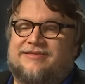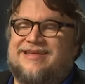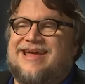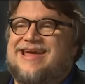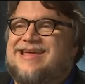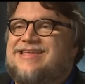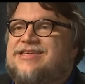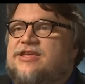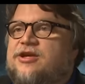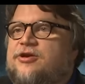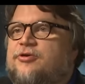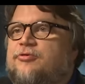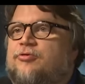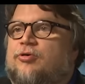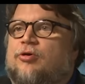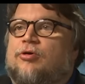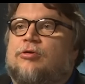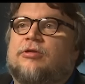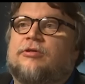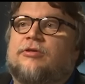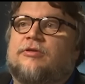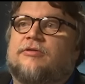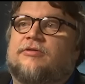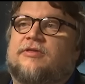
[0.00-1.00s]
10
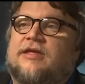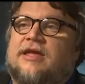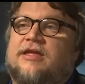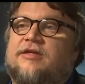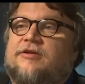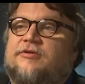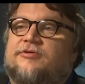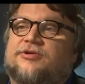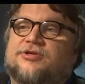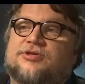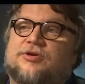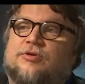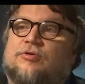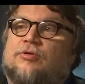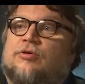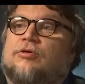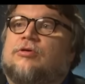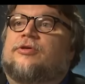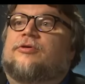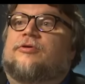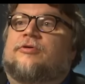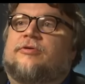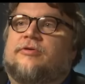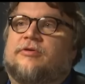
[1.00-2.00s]
years
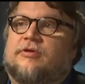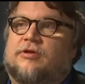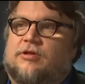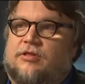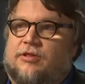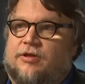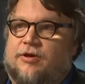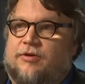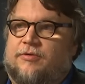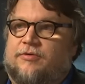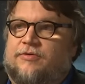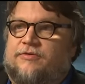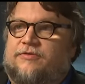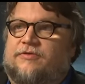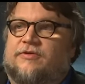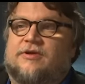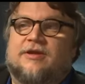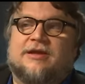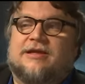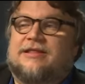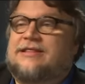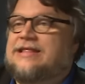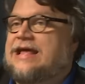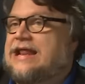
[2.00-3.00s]
older clothes
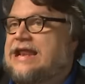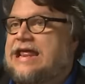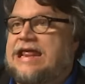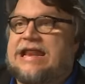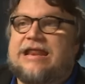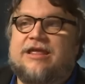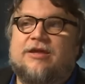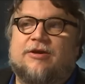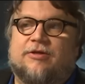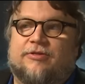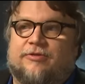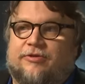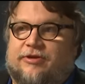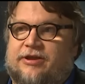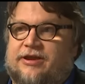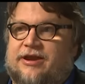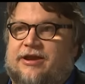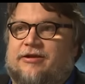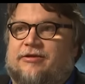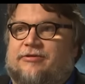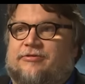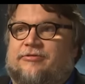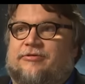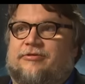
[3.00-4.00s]
than any other
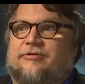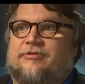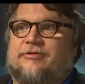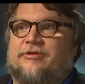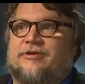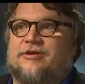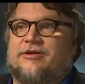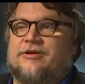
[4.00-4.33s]
character.